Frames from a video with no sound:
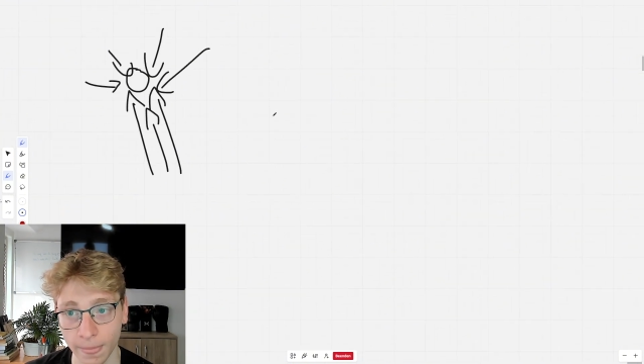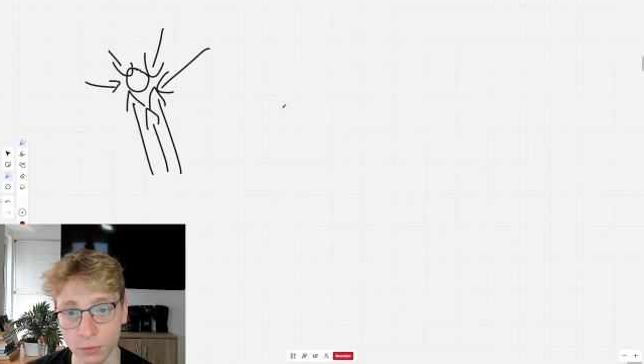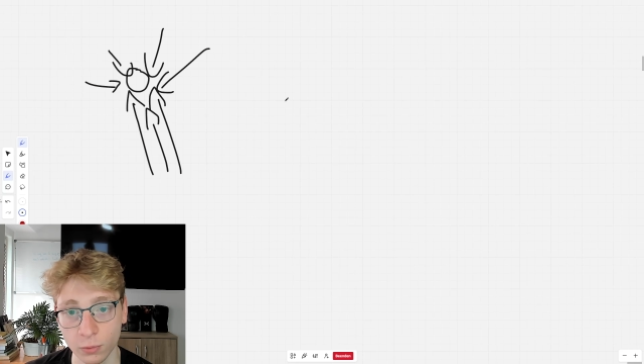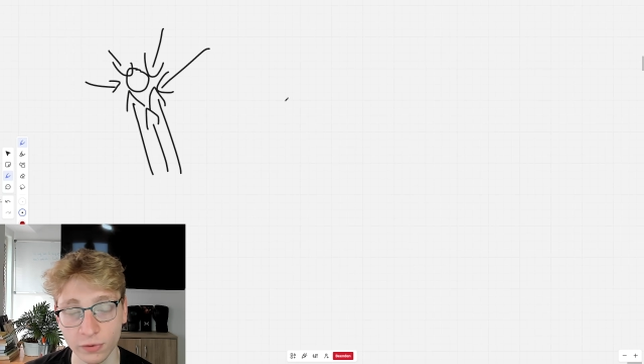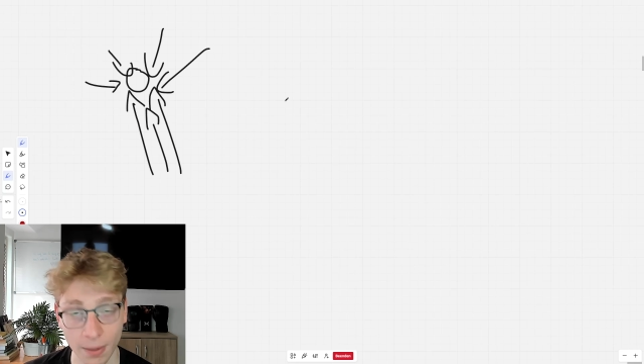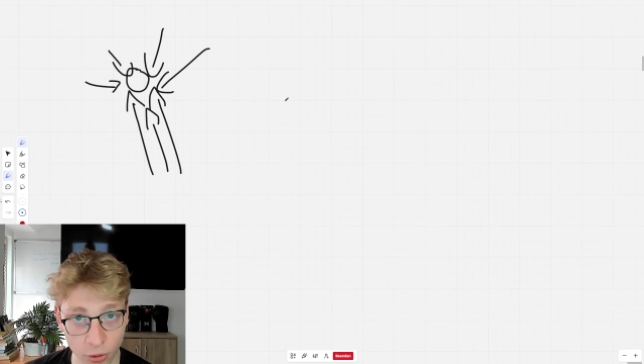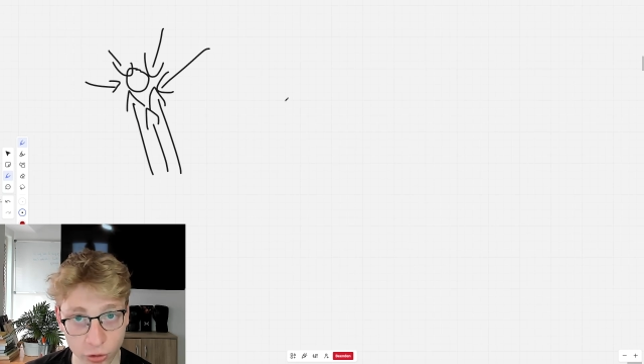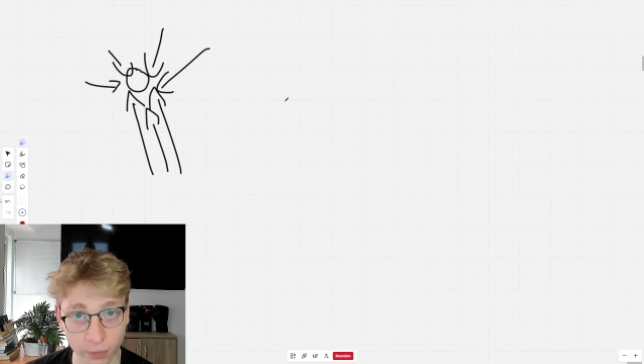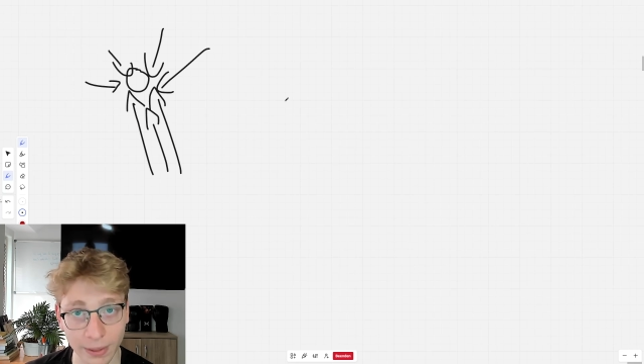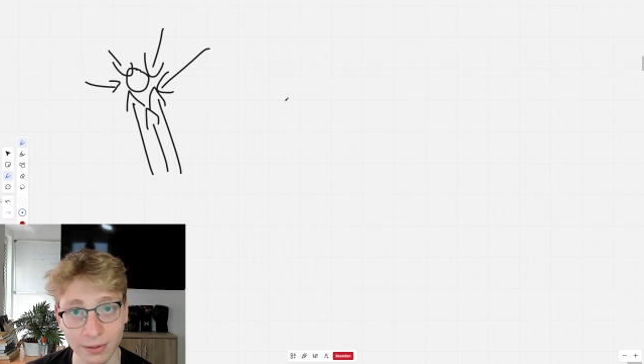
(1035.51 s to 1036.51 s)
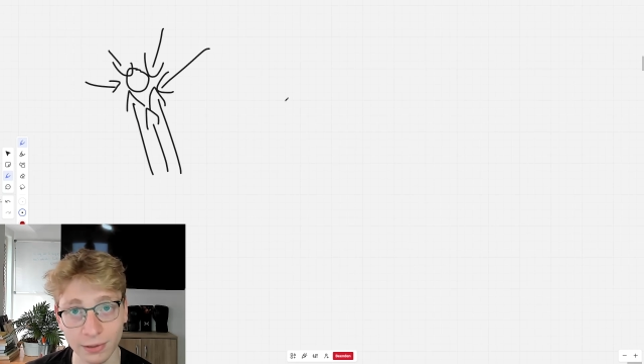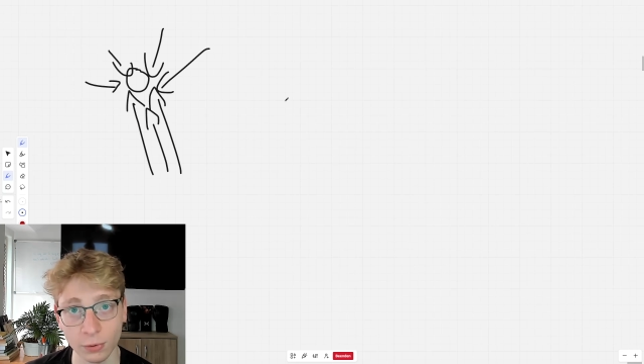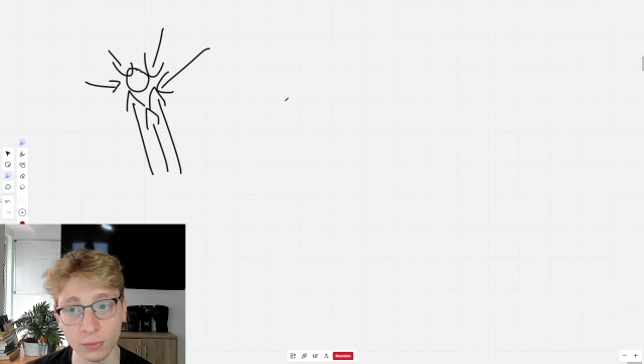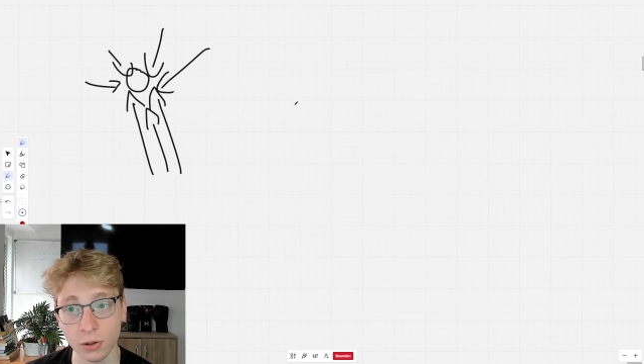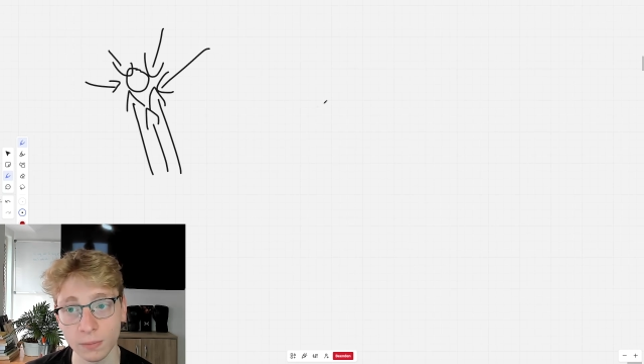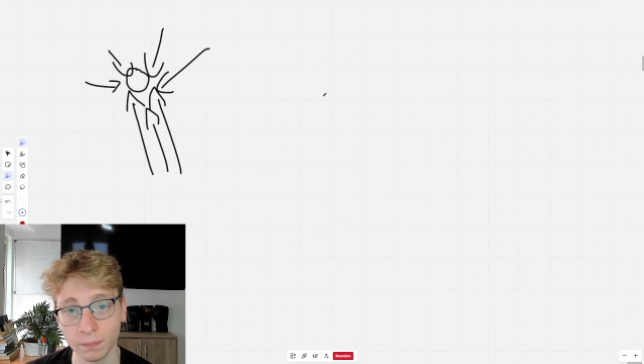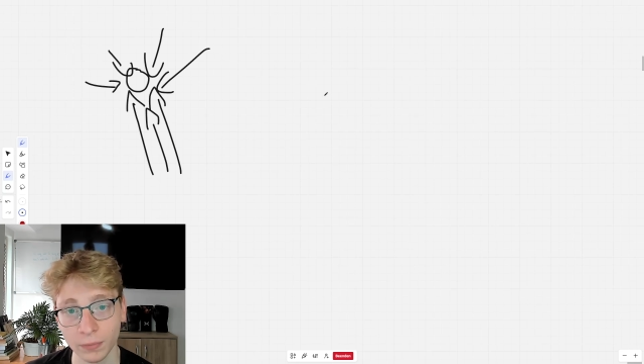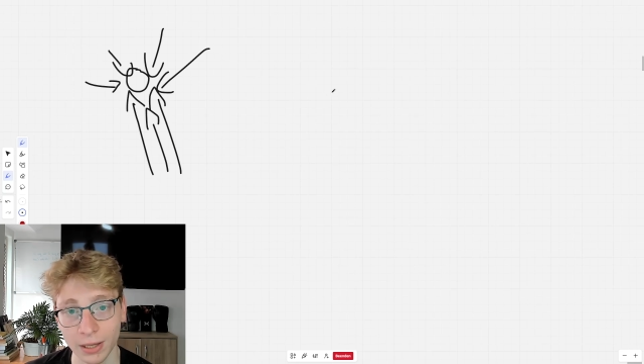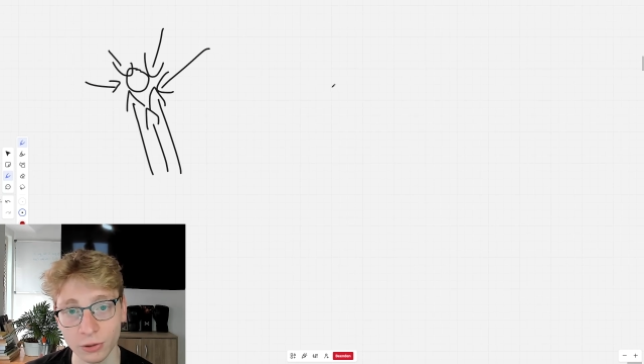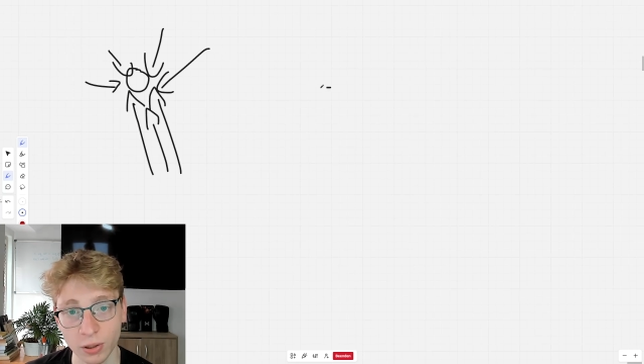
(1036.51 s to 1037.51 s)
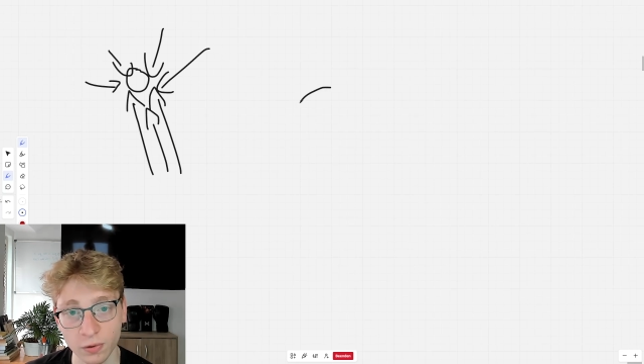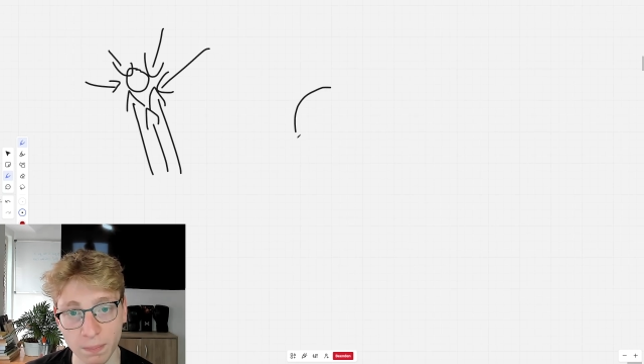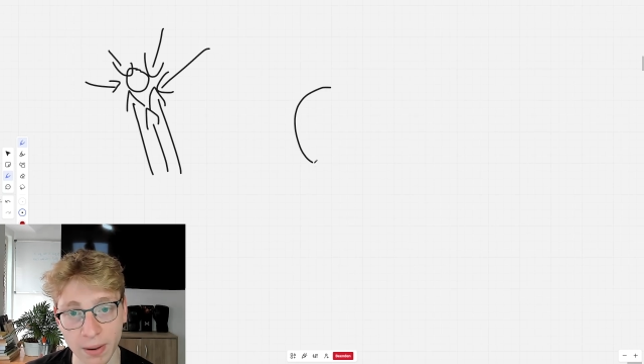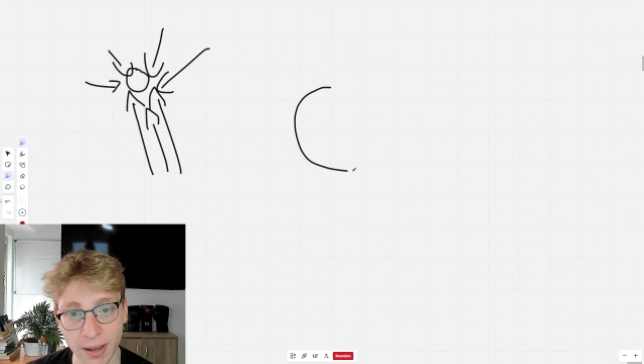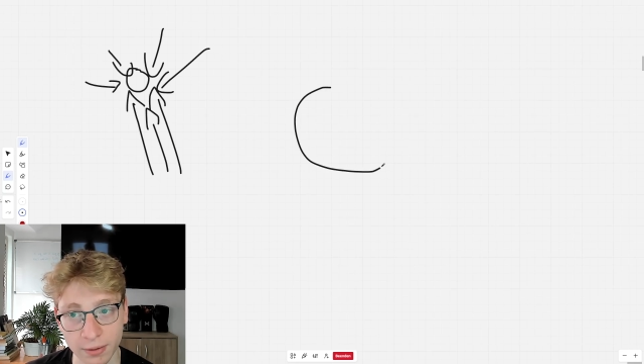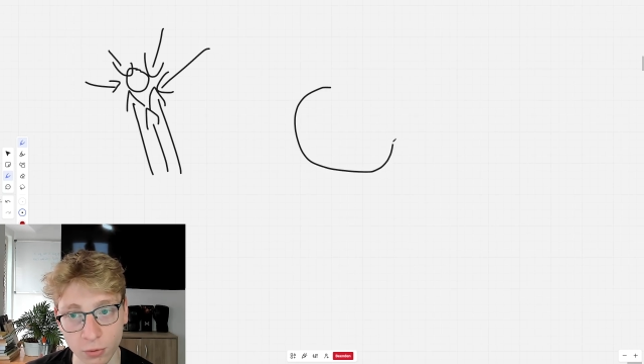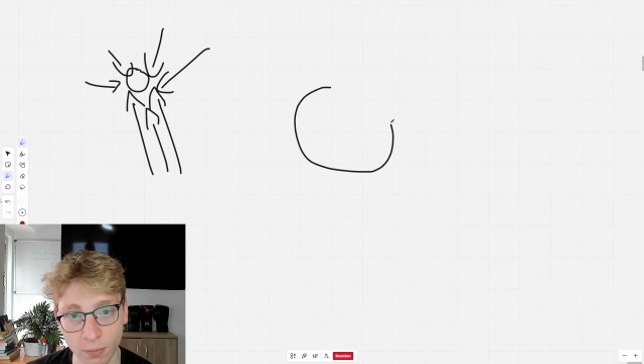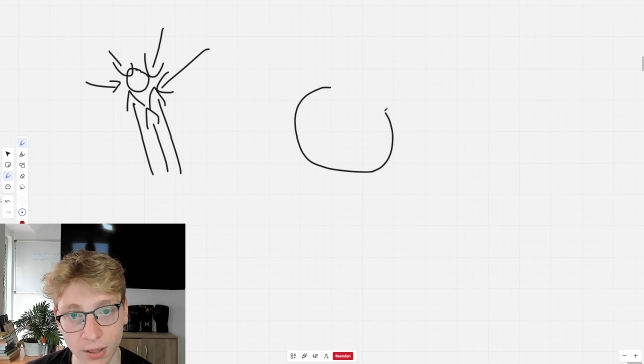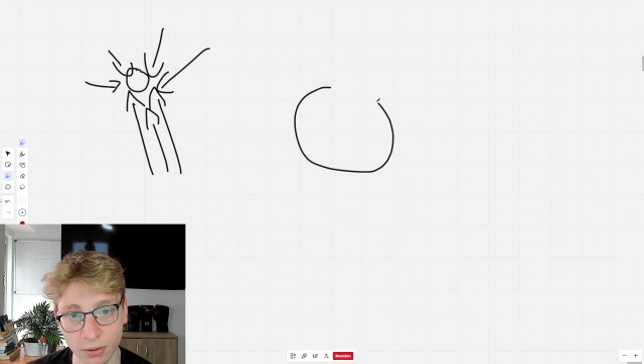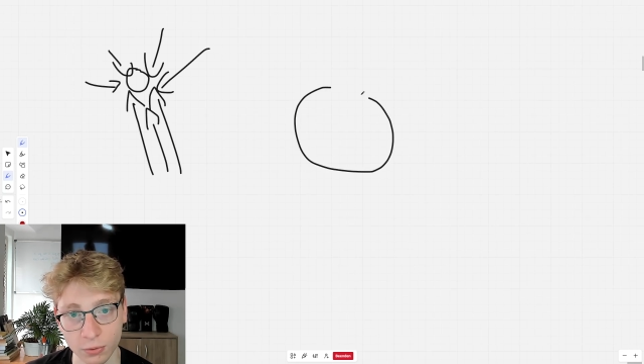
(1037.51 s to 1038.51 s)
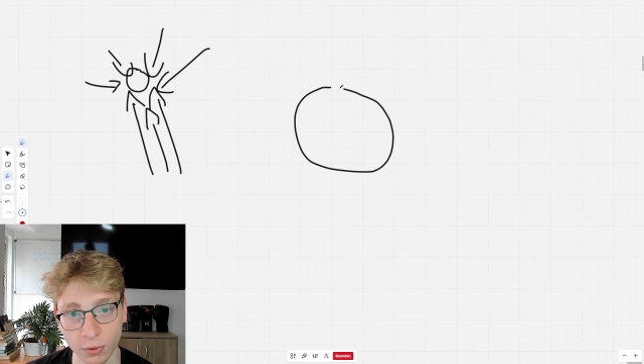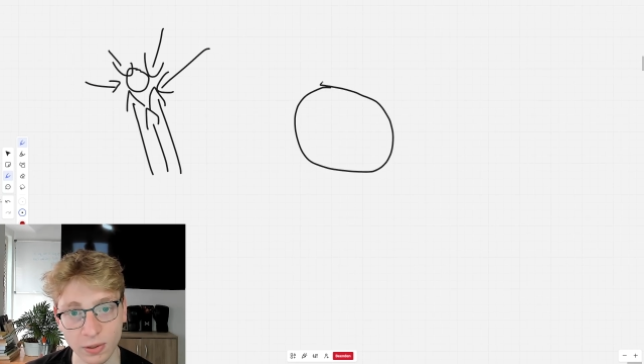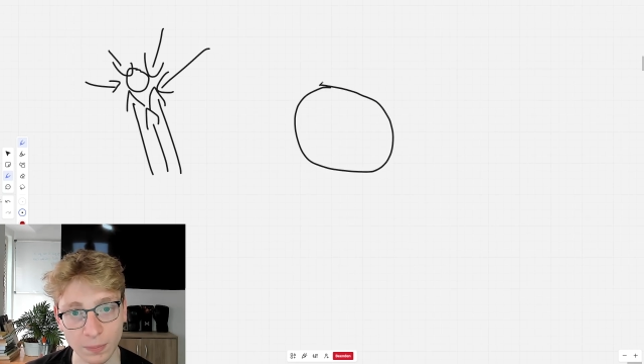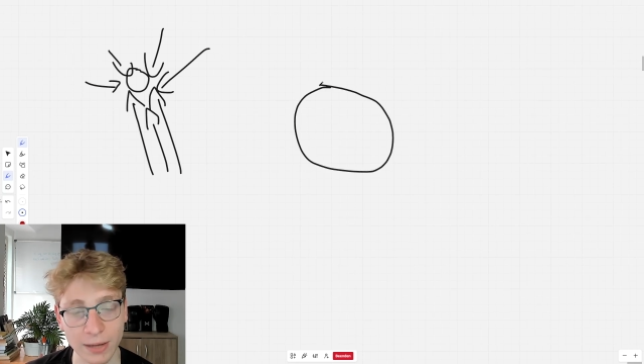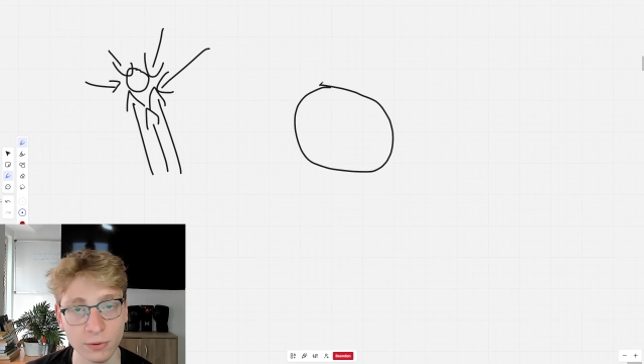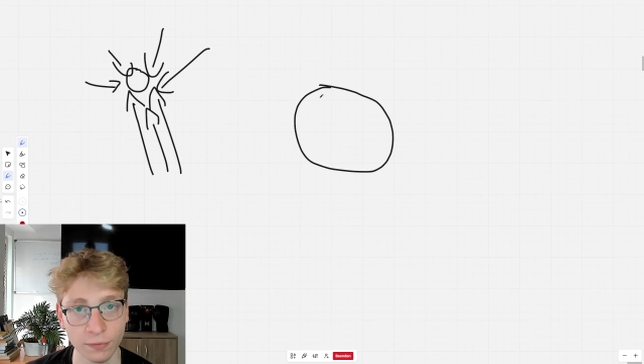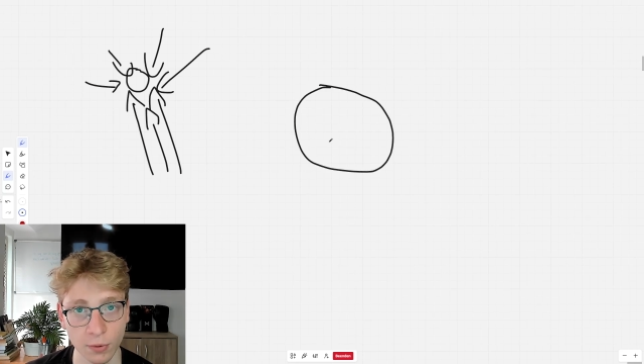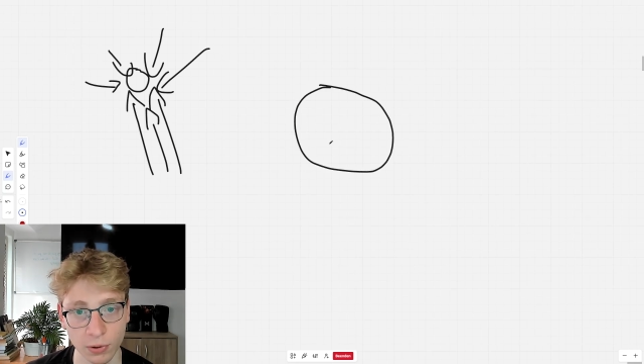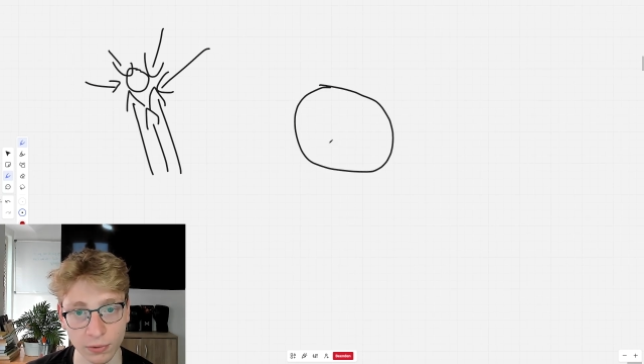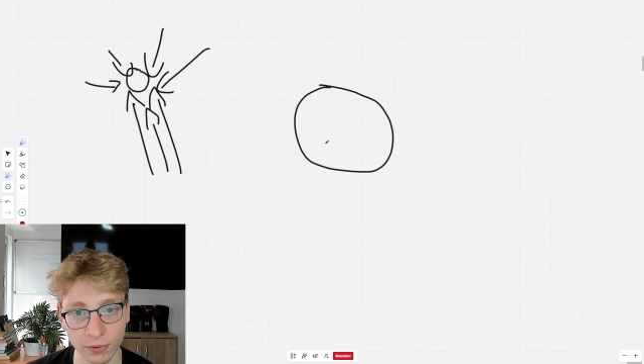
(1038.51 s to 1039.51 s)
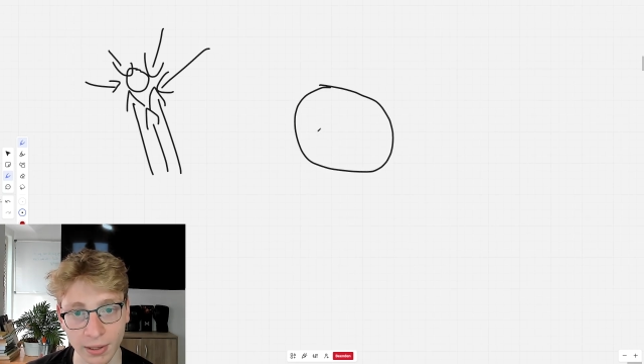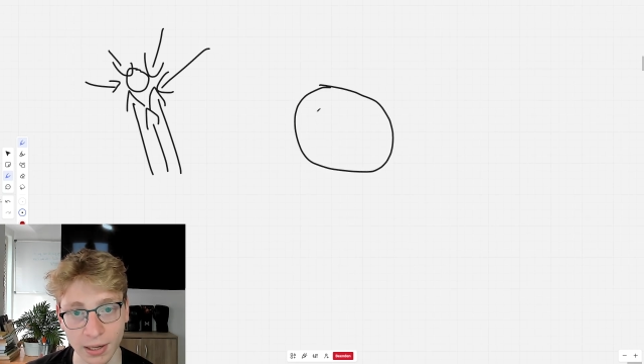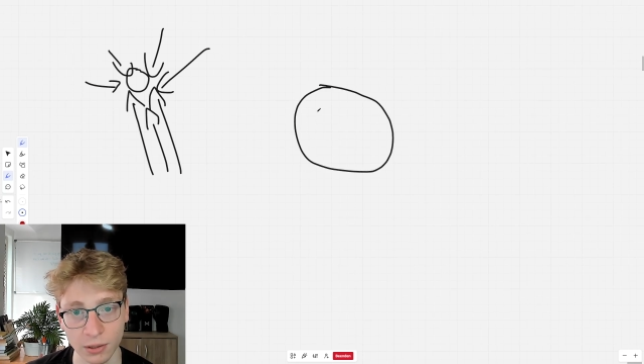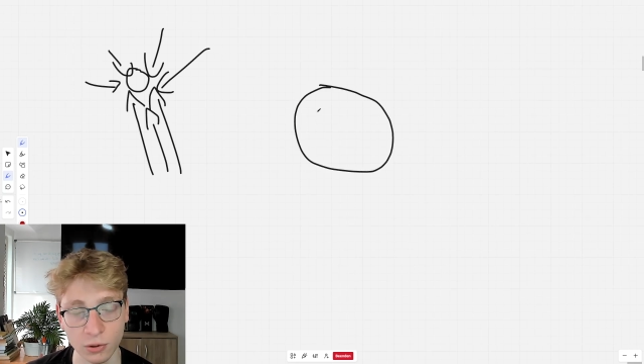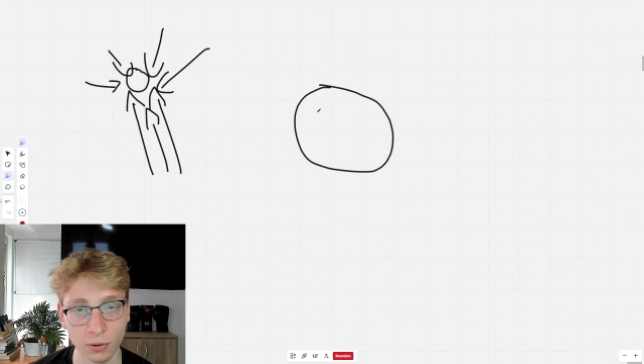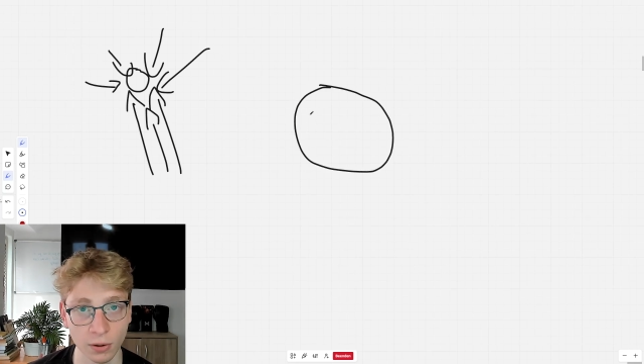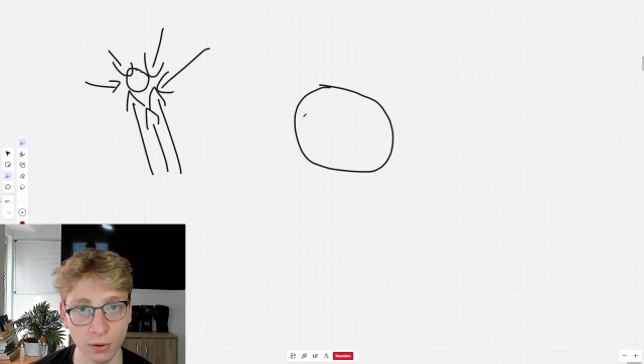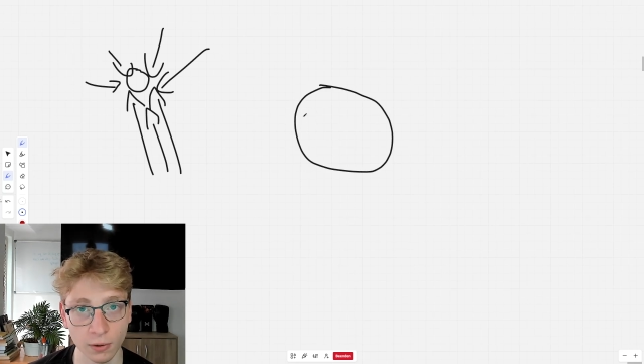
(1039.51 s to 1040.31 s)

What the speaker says: your subconscious mind takes over and you expand your mind, you expand your focus, and you can